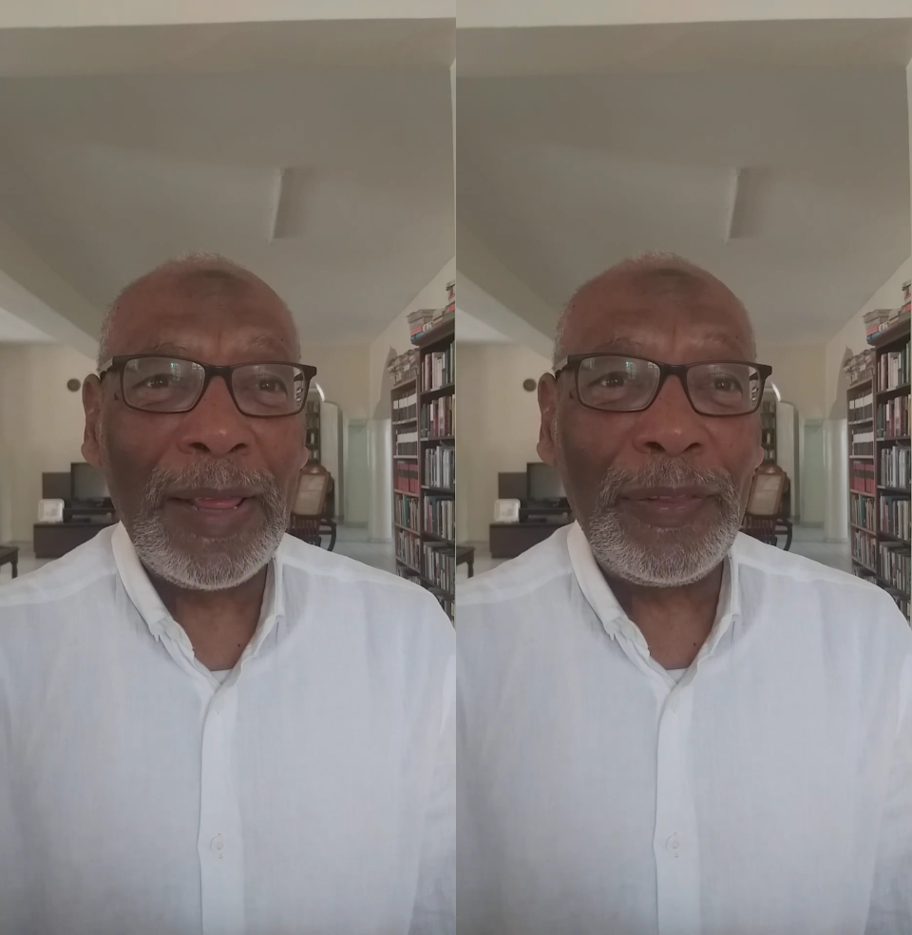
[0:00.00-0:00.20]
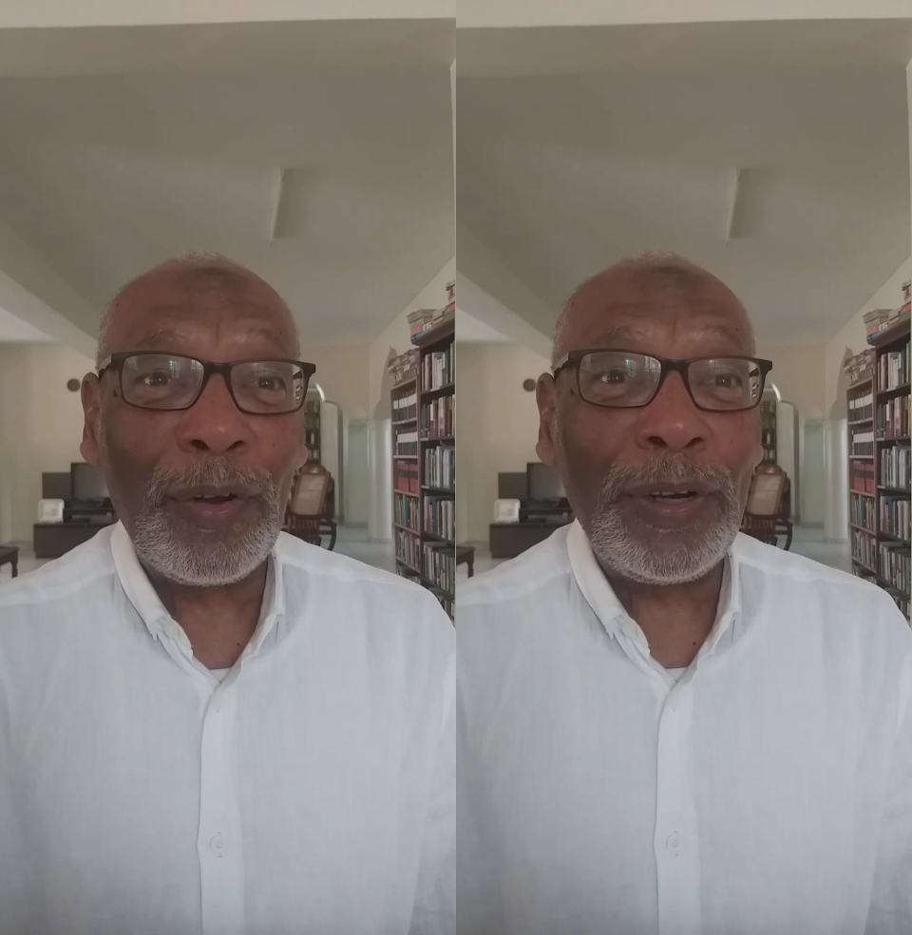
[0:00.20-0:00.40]

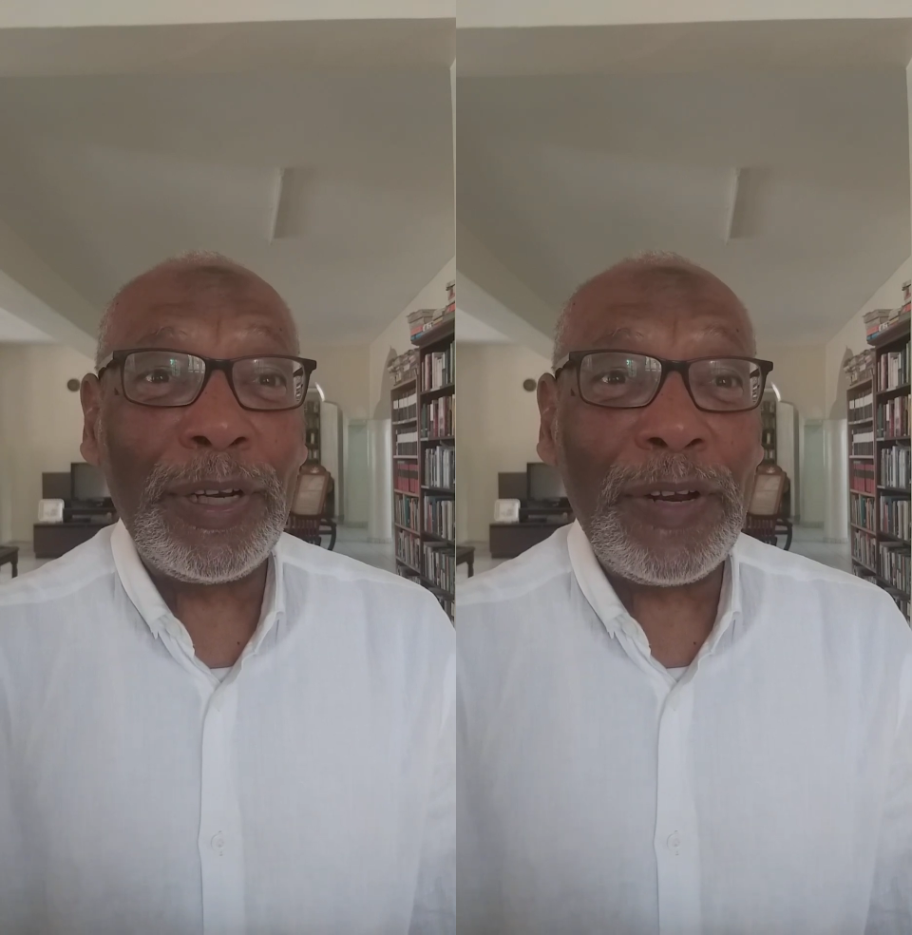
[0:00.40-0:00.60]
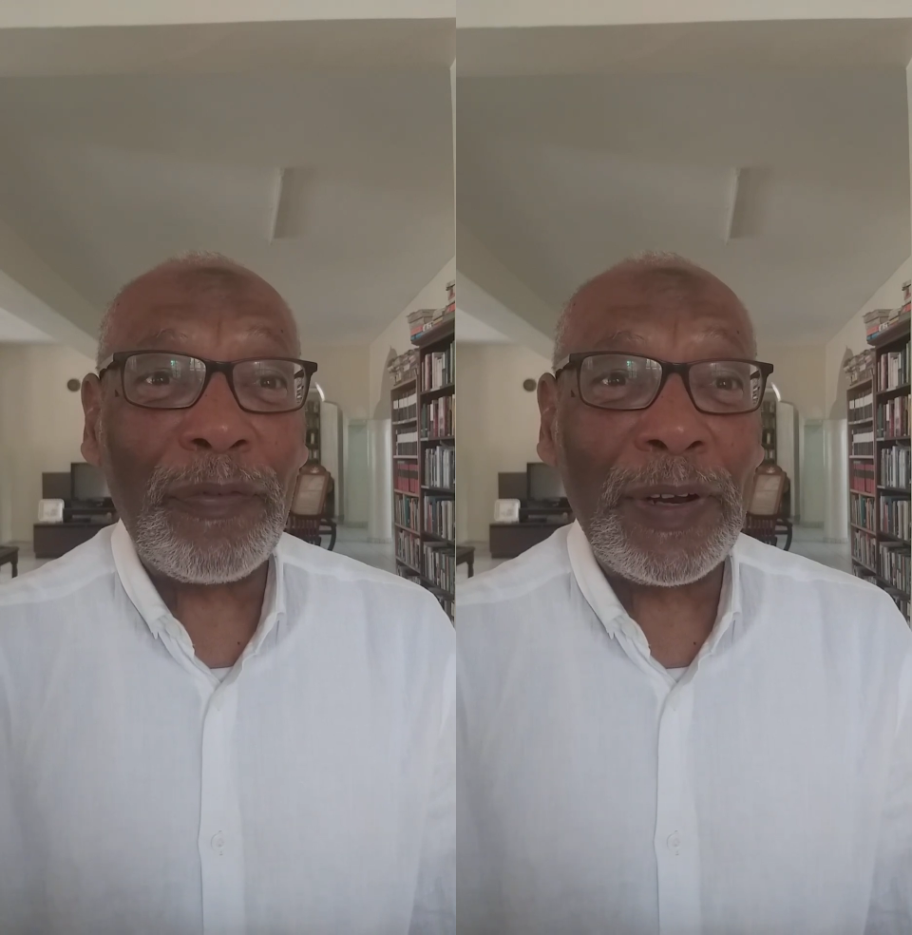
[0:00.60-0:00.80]
The only
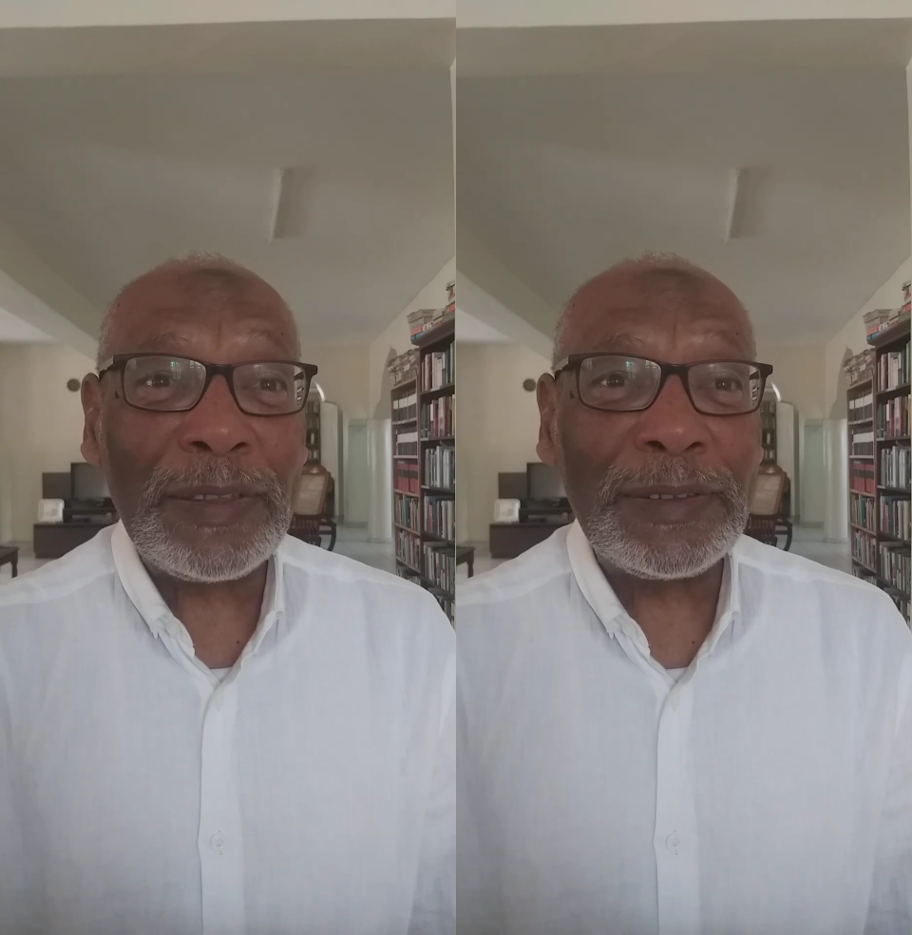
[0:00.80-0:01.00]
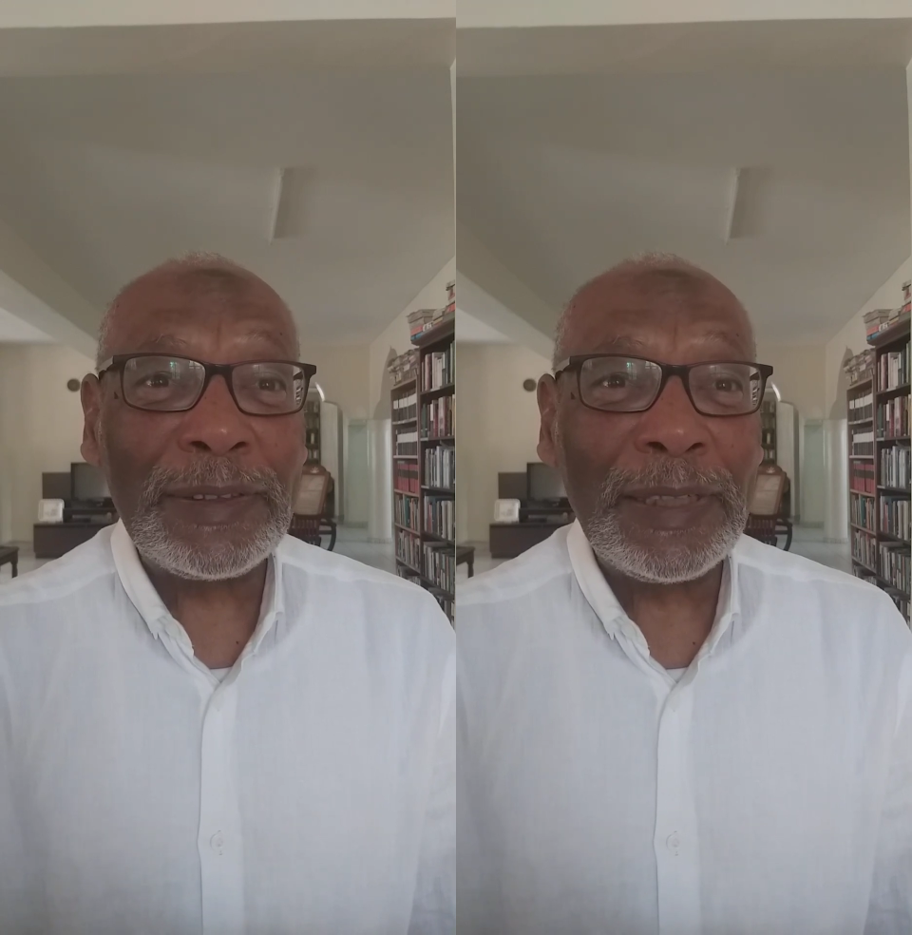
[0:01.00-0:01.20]

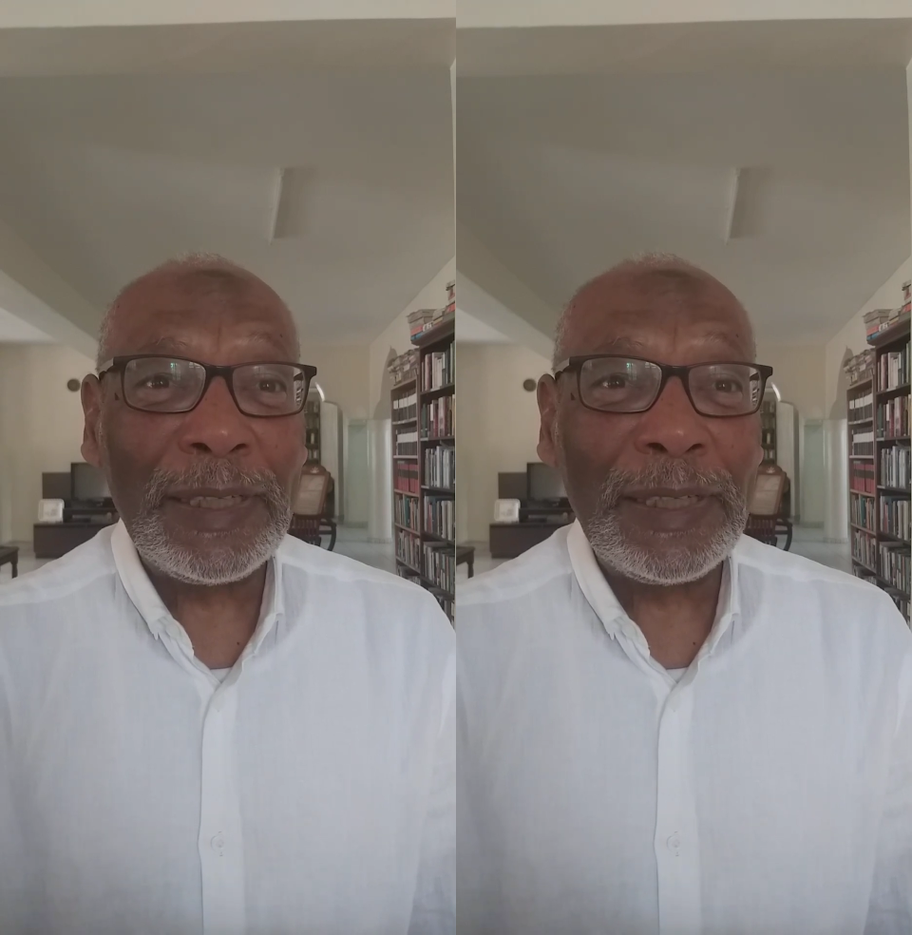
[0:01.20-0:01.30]
difference